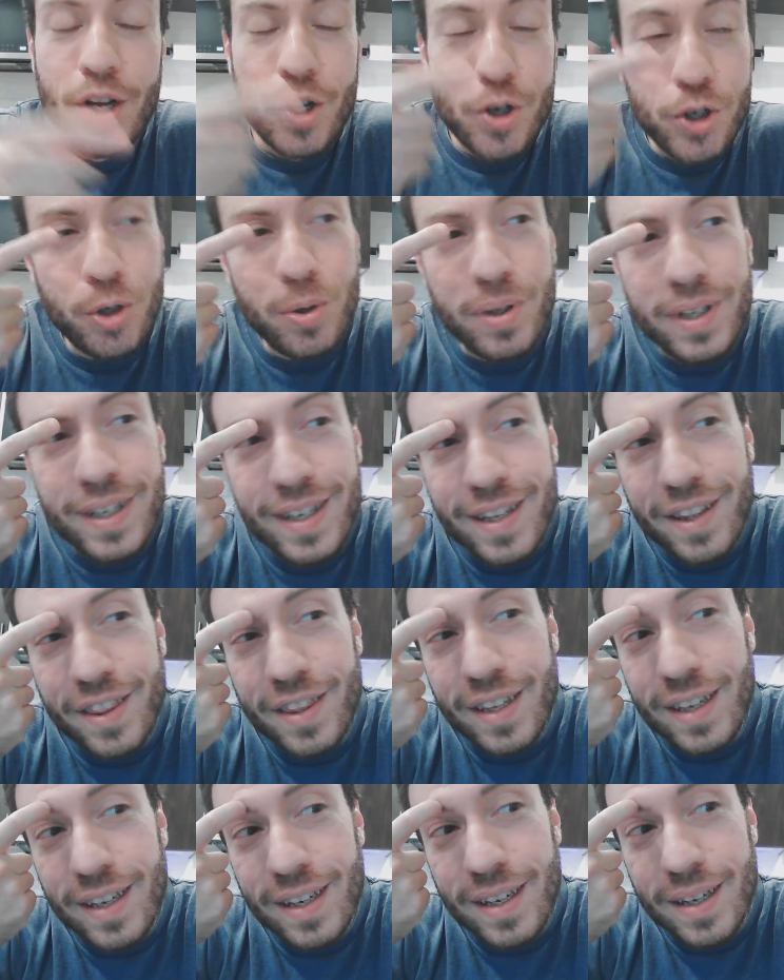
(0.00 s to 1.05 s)
Truly,
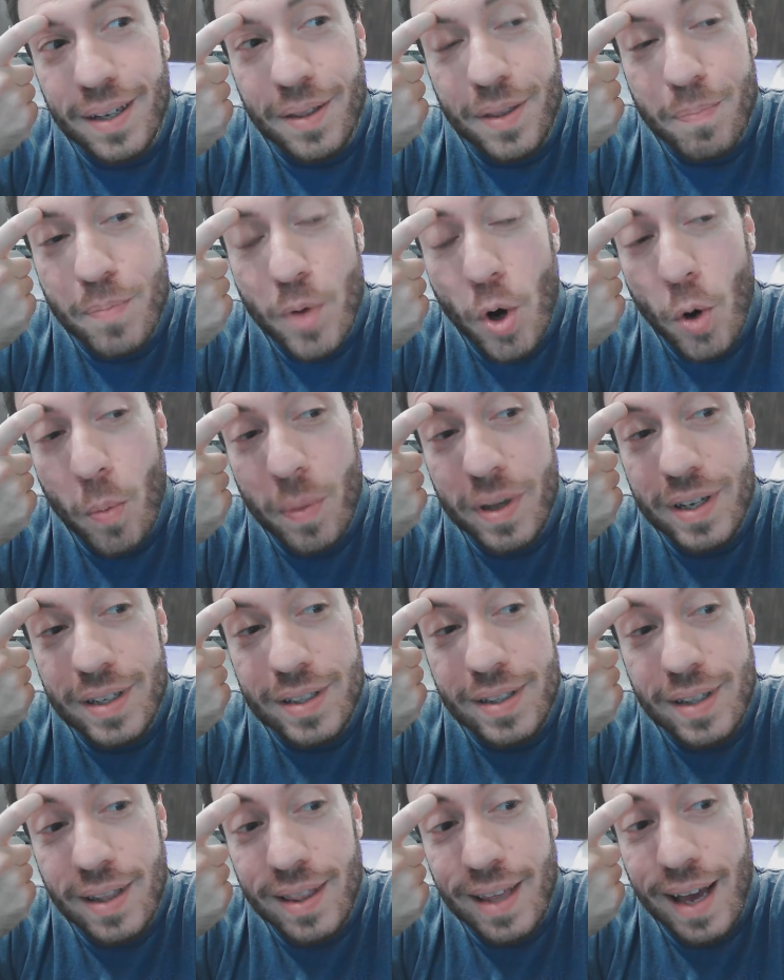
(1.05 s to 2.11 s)
the the
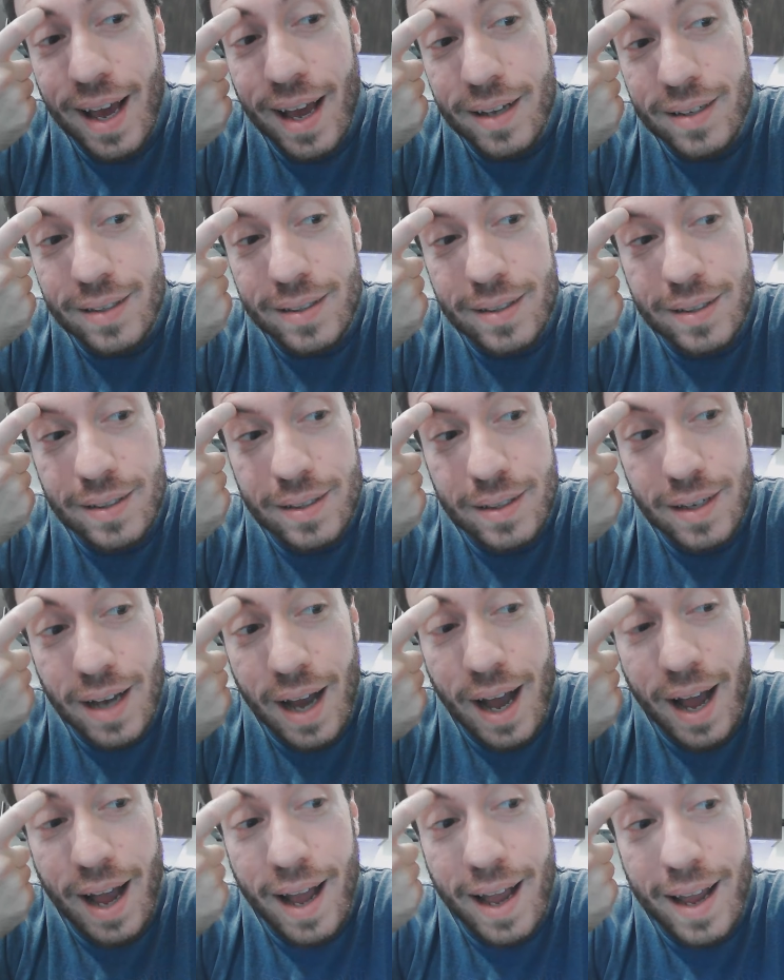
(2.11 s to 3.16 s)
moment that
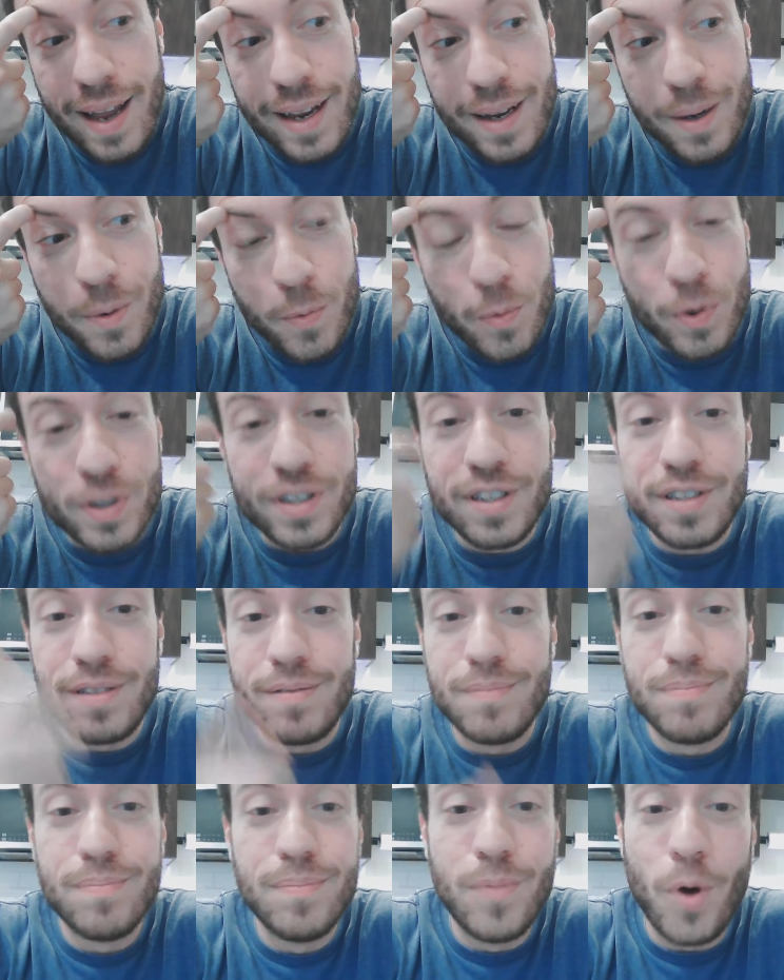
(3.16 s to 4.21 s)
I was
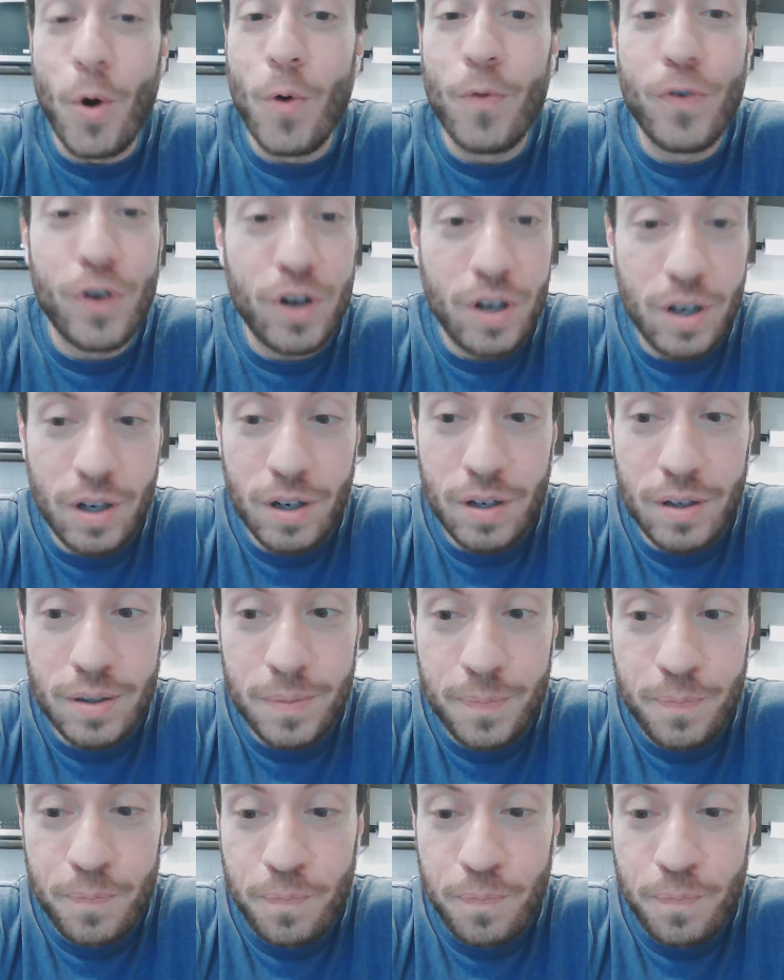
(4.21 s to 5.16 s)
over her